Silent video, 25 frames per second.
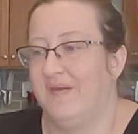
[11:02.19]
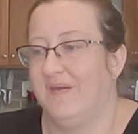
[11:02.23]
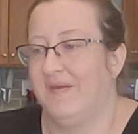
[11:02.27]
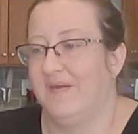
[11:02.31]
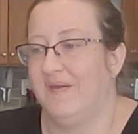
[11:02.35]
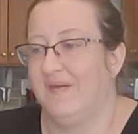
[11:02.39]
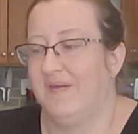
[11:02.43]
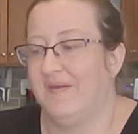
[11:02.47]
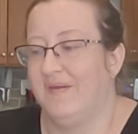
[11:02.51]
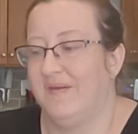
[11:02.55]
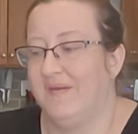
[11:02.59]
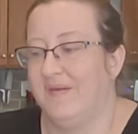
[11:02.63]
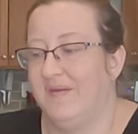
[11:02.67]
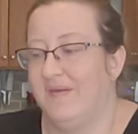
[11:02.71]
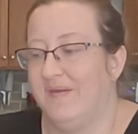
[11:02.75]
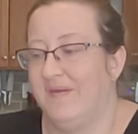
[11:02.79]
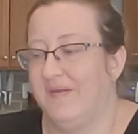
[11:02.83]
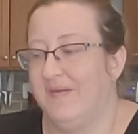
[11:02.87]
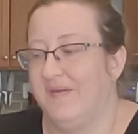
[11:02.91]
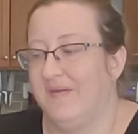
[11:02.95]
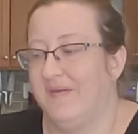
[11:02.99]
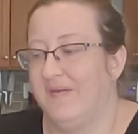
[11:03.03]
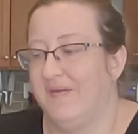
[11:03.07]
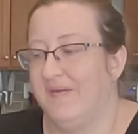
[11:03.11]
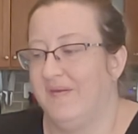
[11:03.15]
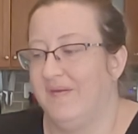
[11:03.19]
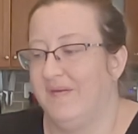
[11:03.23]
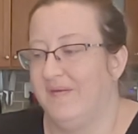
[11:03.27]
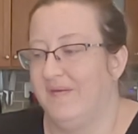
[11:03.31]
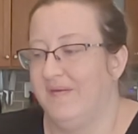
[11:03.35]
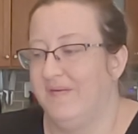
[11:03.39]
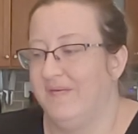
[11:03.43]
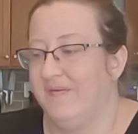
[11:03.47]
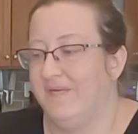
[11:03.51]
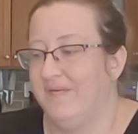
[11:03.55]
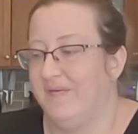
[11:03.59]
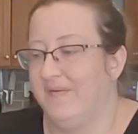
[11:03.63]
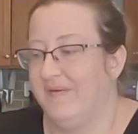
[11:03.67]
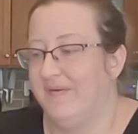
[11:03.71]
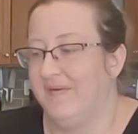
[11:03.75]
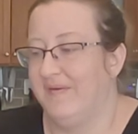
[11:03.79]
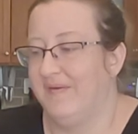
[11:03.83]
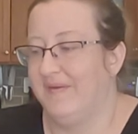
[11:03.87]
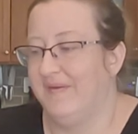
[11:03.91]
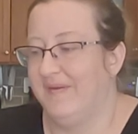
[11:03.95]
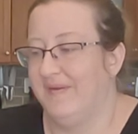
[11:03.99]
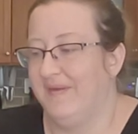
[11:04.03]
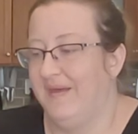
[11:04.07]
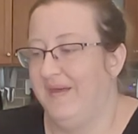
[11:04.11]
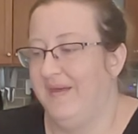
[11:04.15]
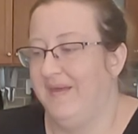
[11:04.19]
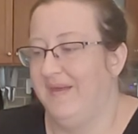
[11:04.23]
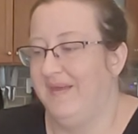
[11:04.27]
This person isn't speaking.